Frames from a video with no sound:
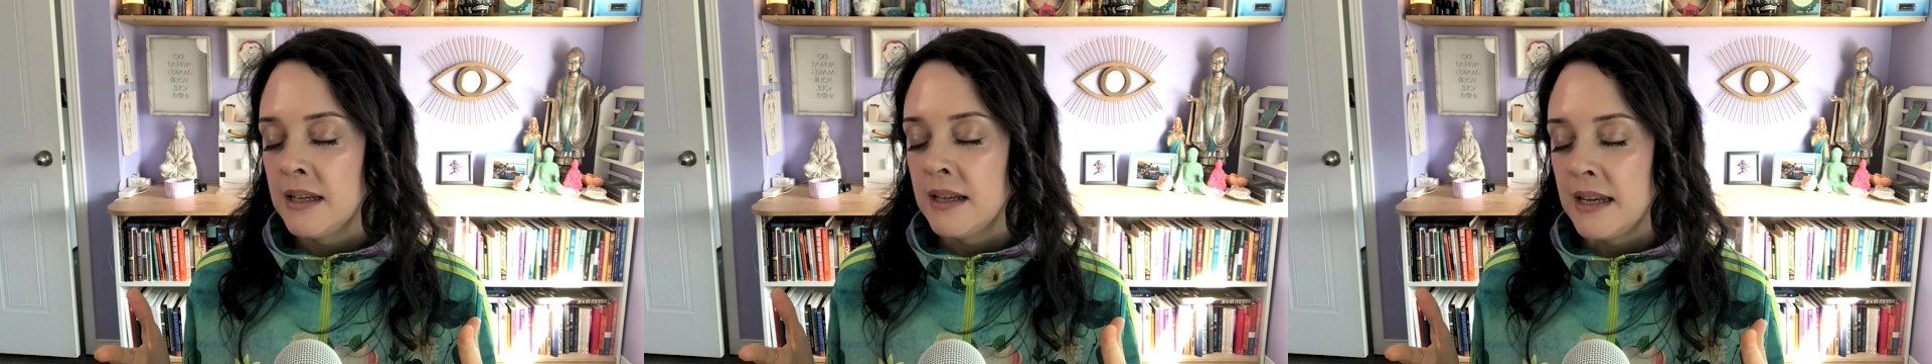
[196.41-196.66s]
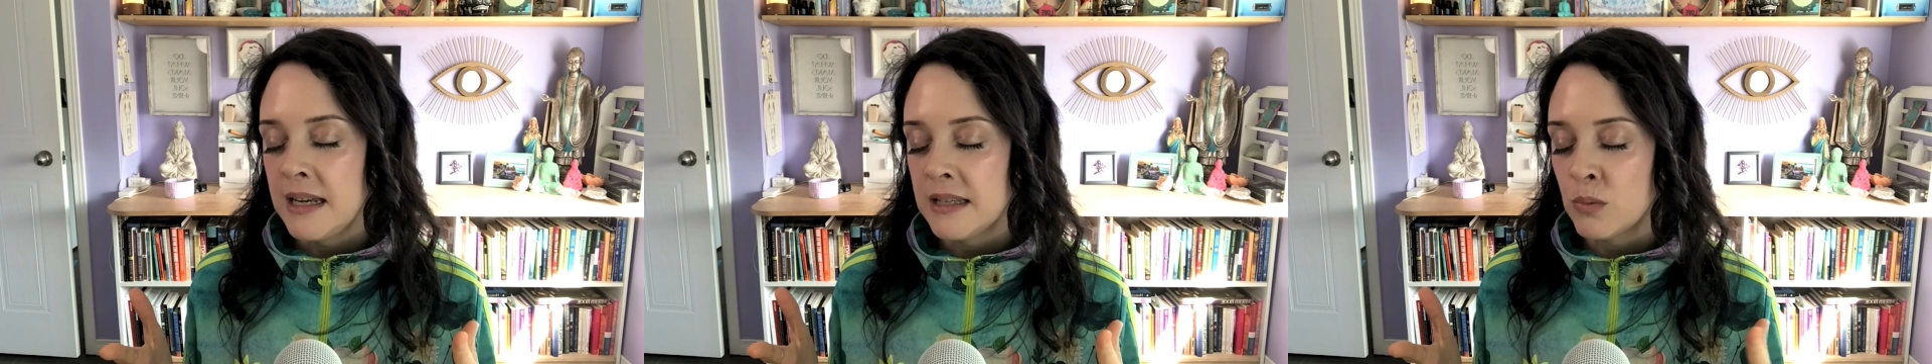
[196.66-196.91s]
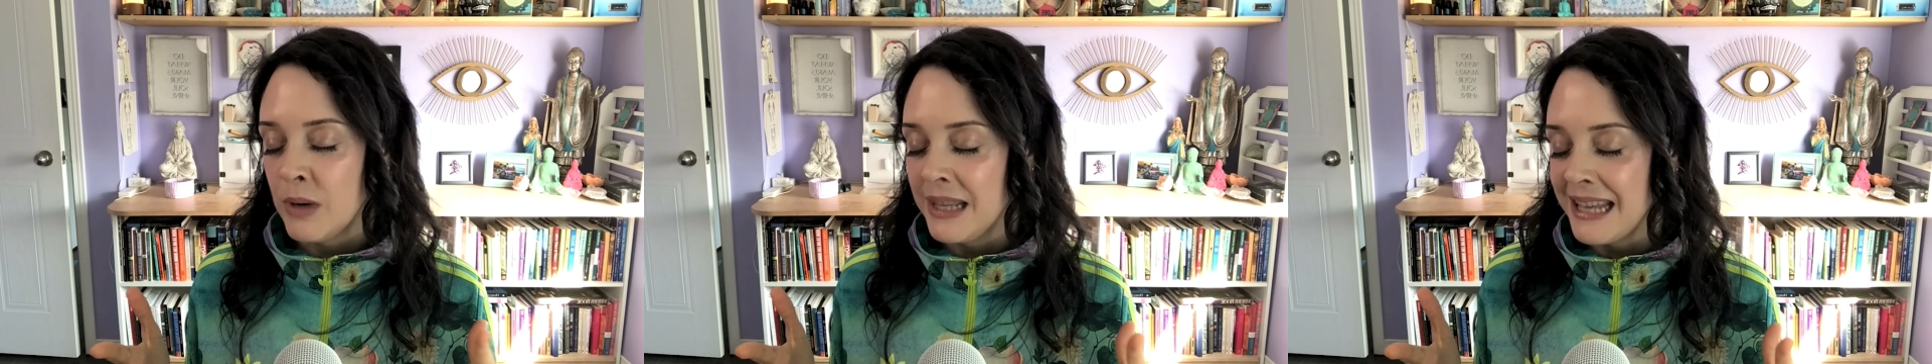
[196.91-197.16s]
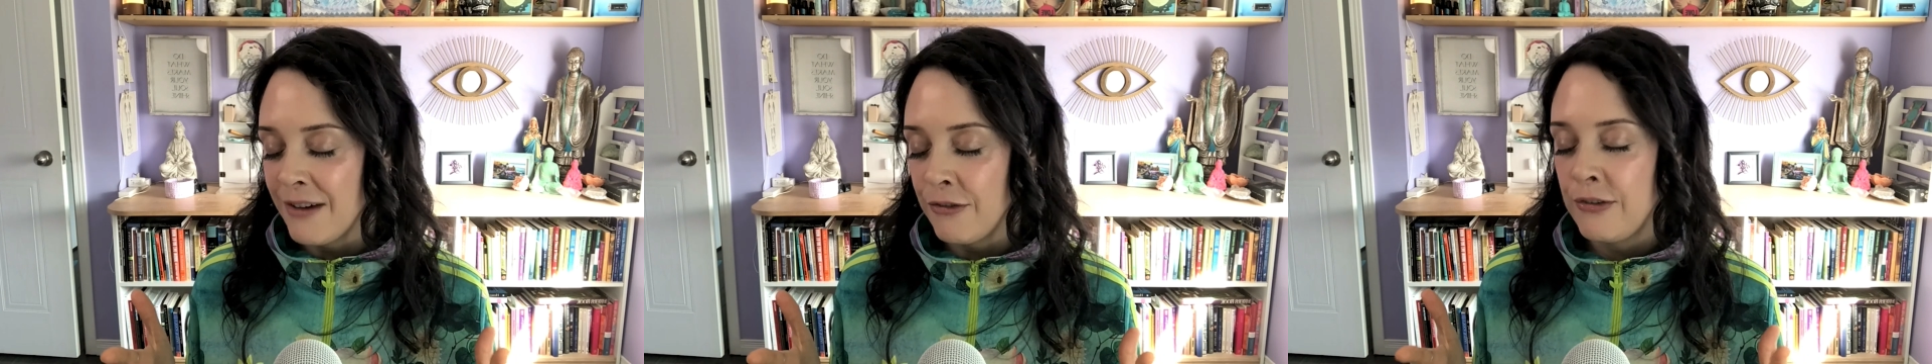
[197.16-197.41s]
is when
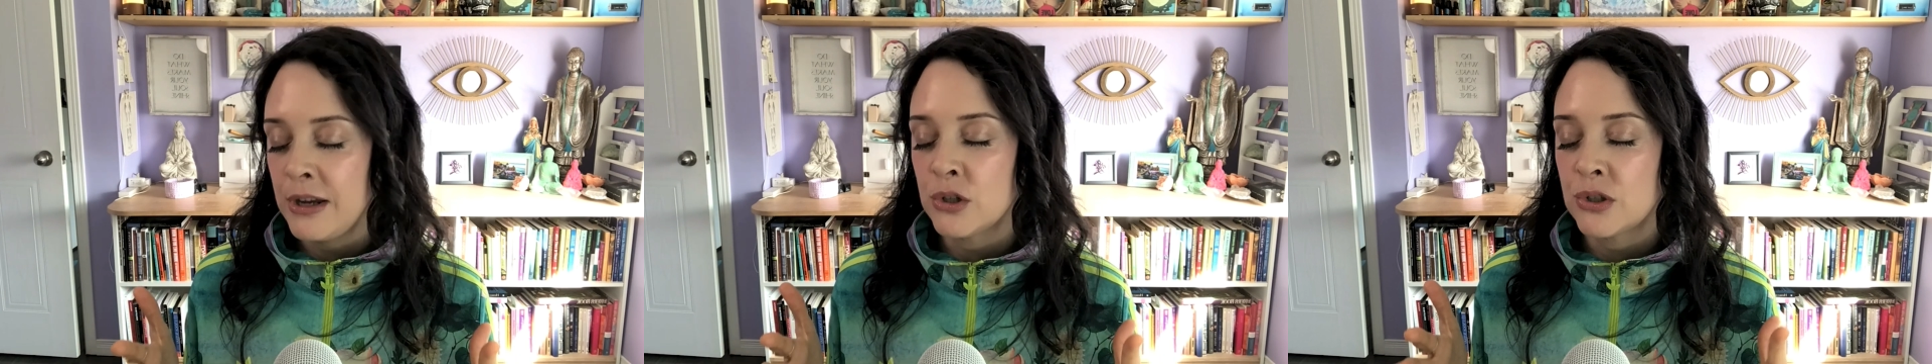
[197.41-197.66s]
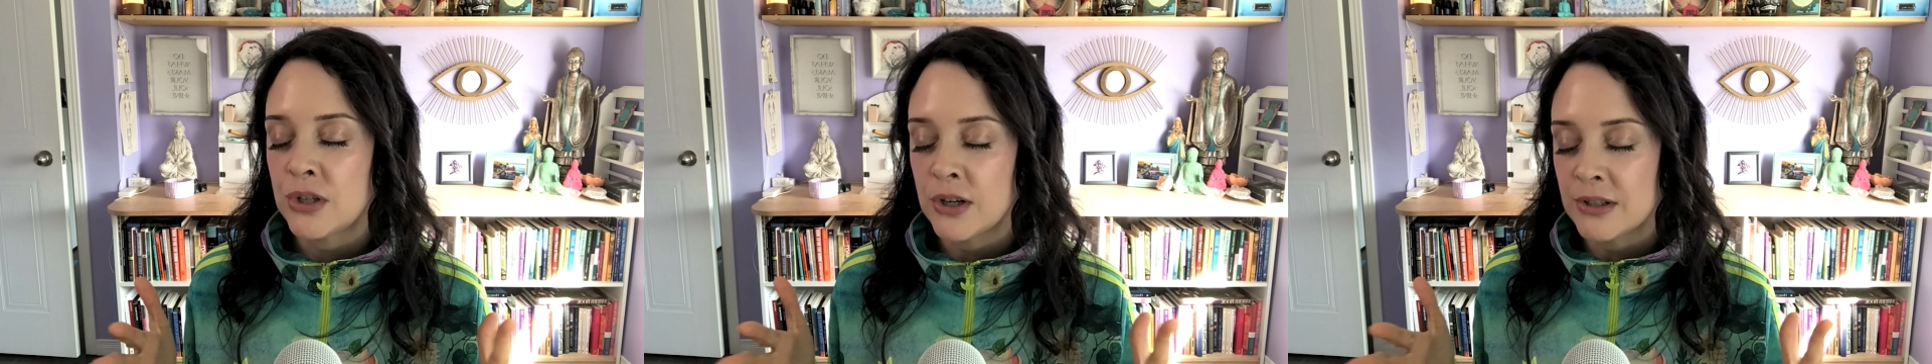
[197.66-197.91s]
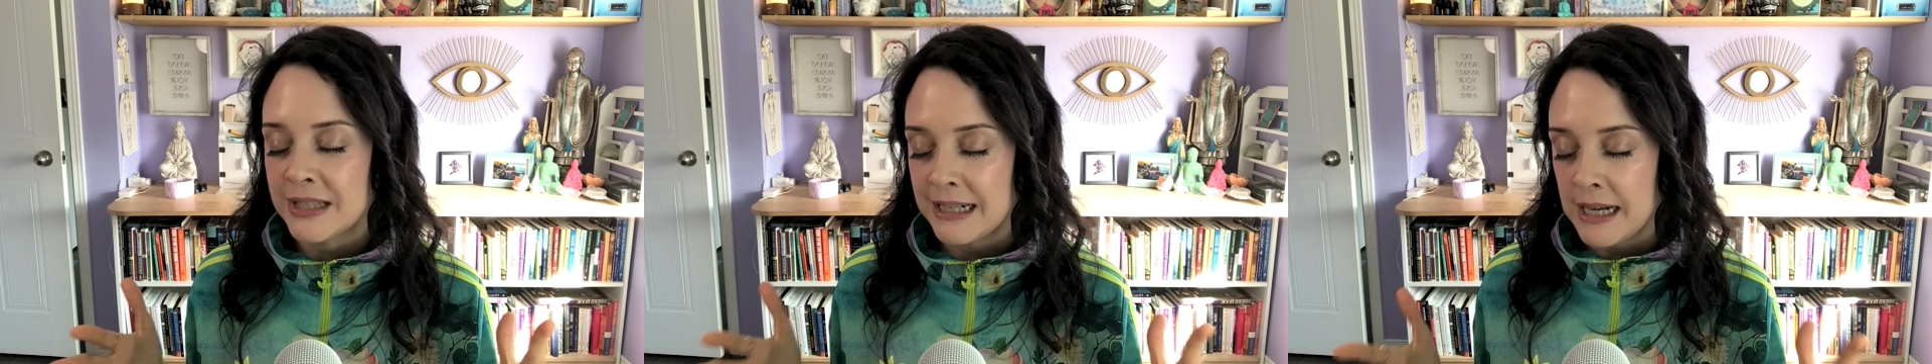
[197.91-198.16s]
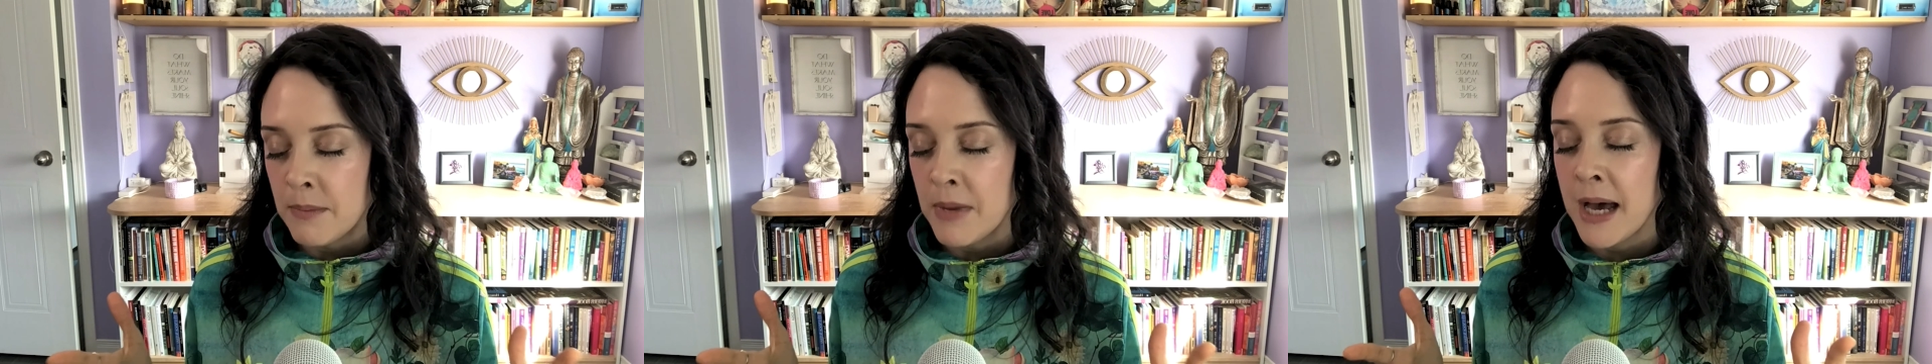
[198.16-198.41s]
that fear starts to
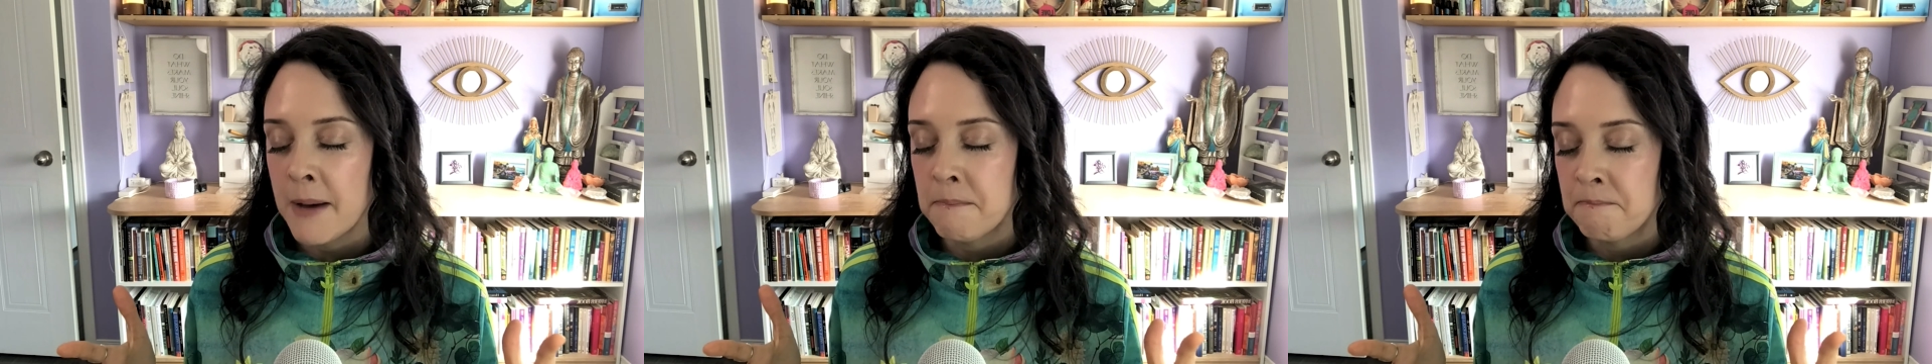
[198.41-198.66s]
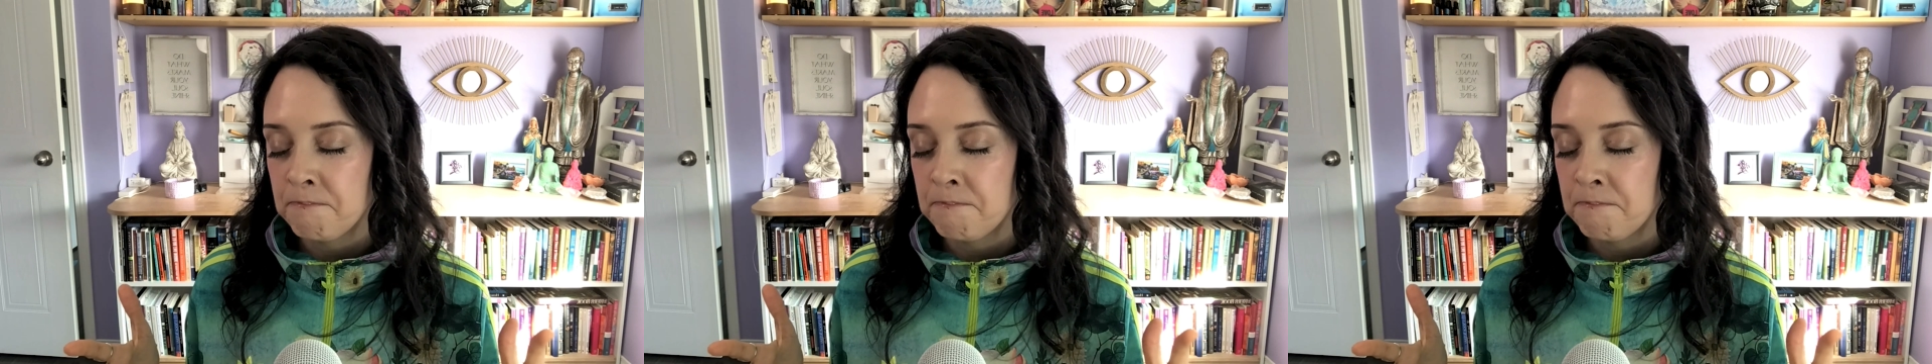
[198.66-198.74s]
come up,